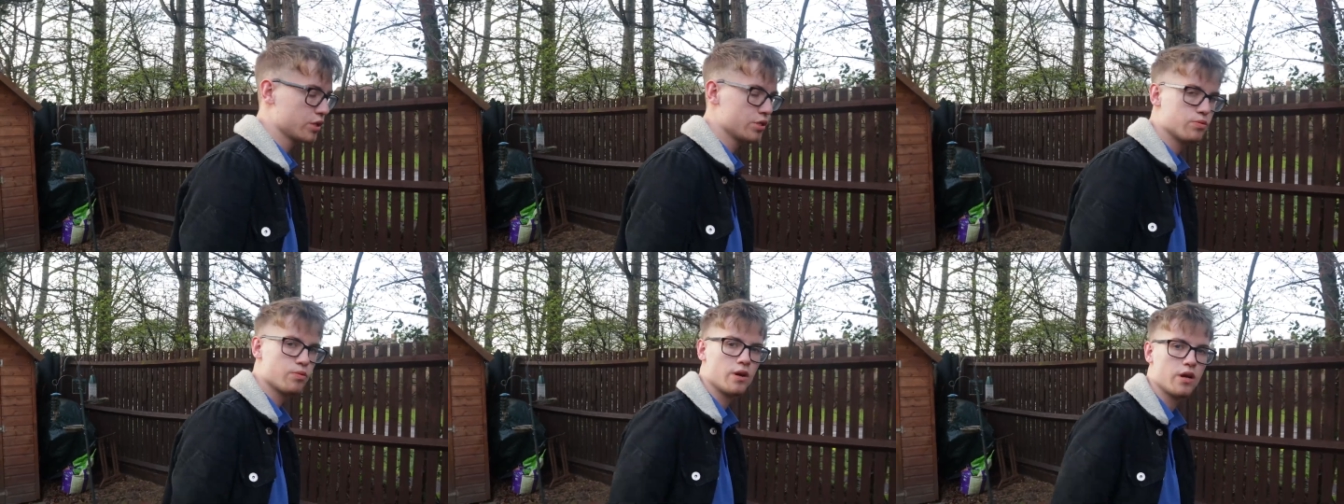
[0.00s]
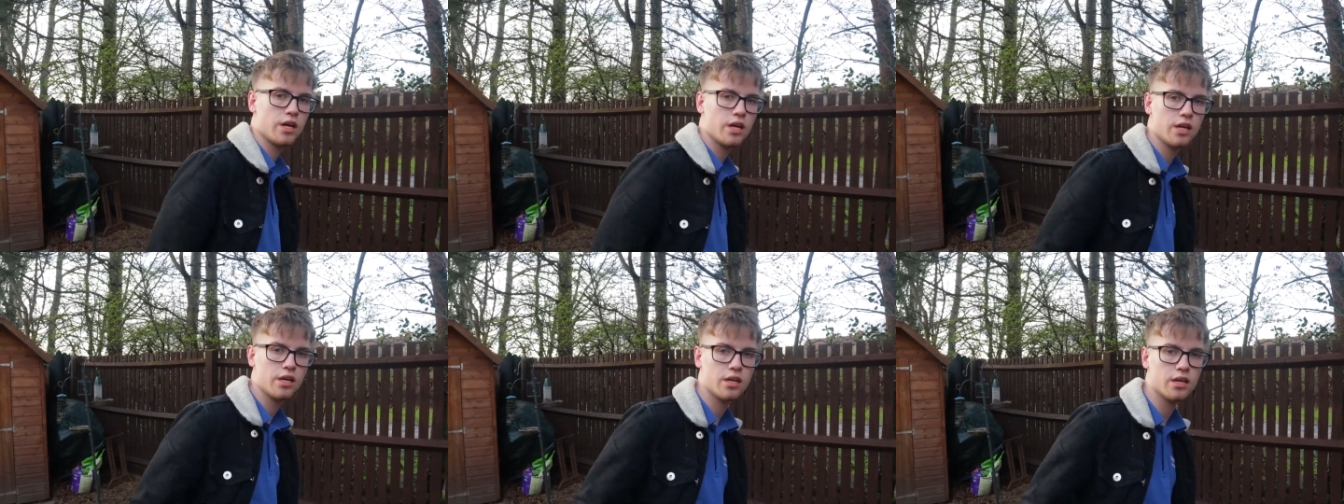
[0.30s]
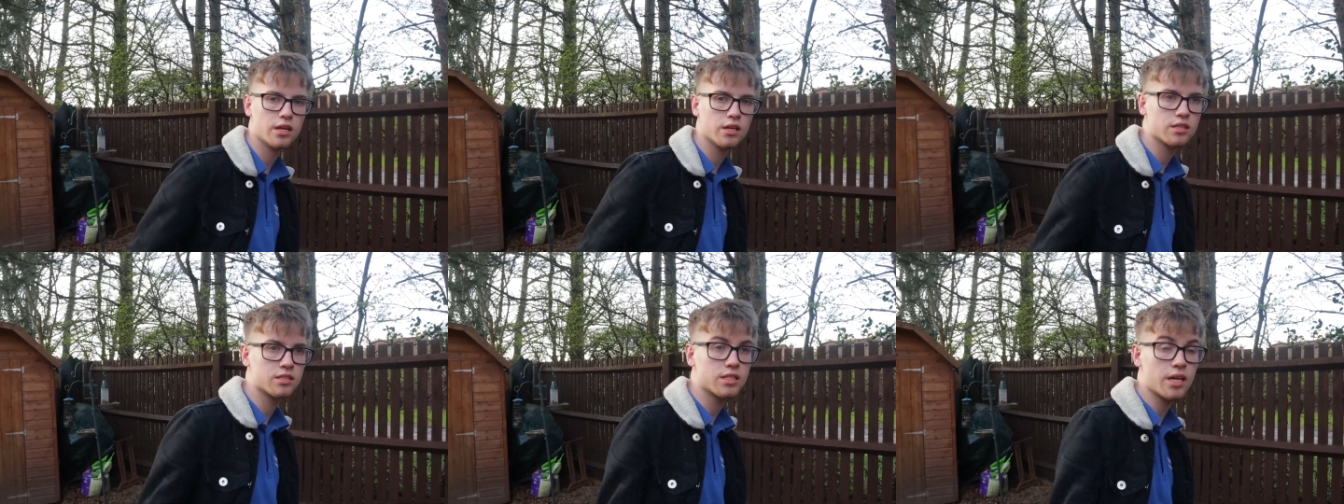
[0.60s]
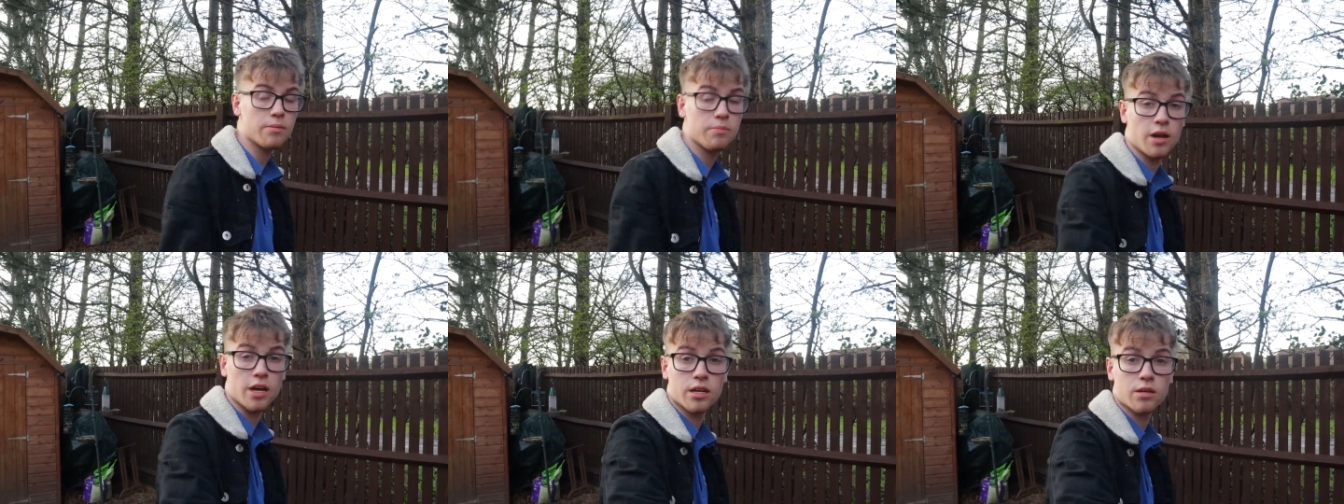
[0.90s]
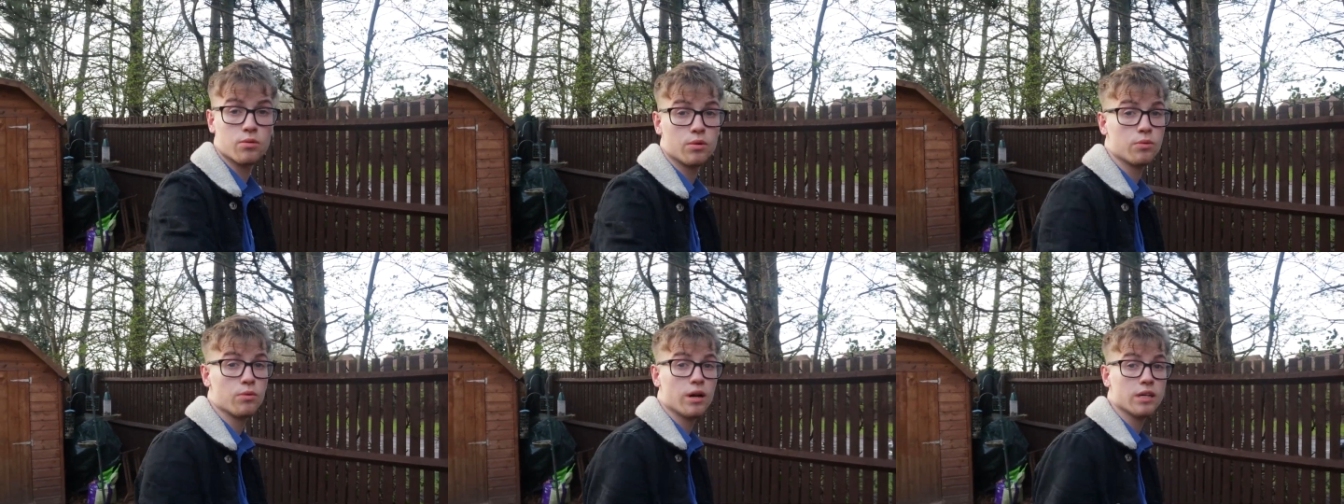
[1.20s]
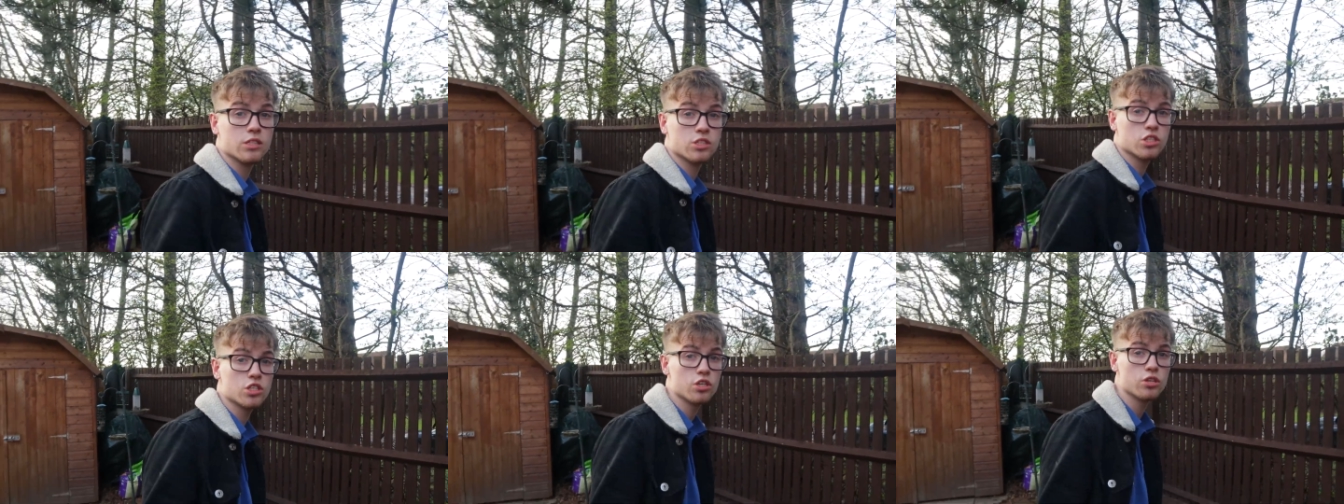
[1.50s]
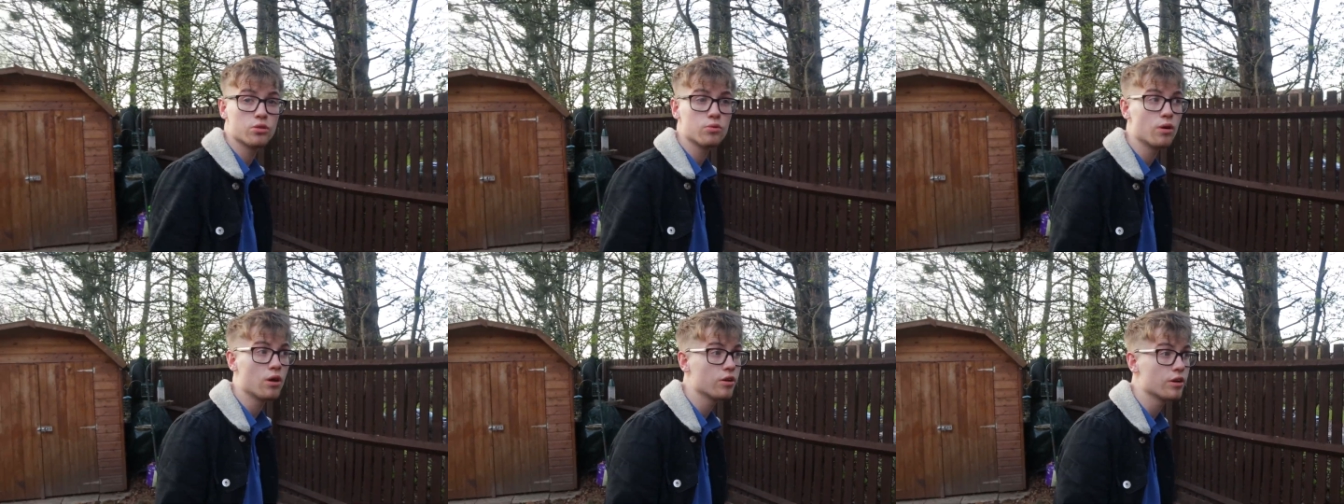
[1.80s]
which we, at the same lake we went
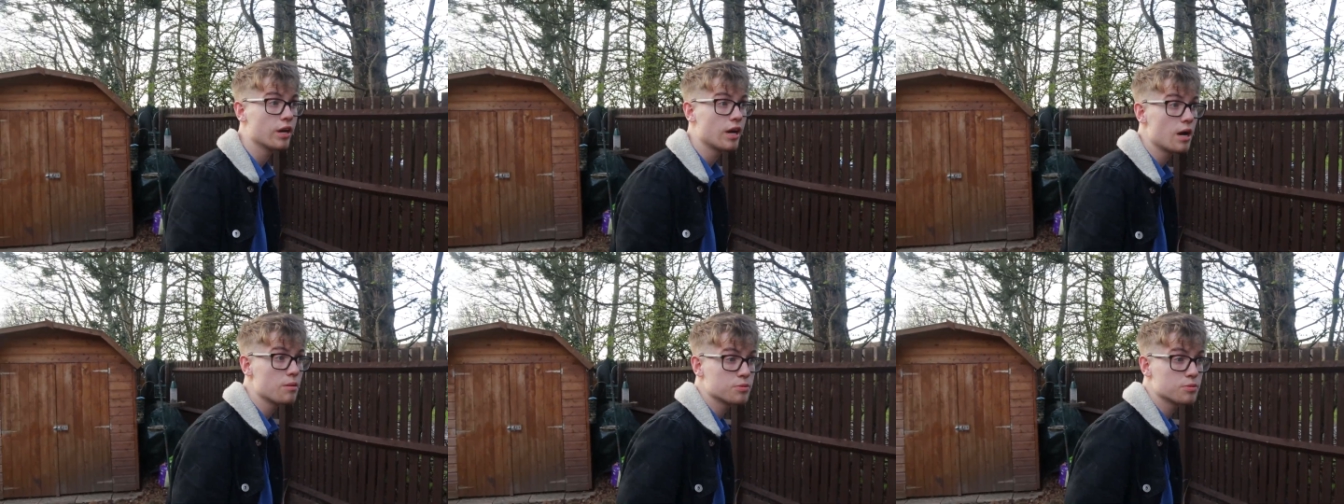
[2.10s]
to on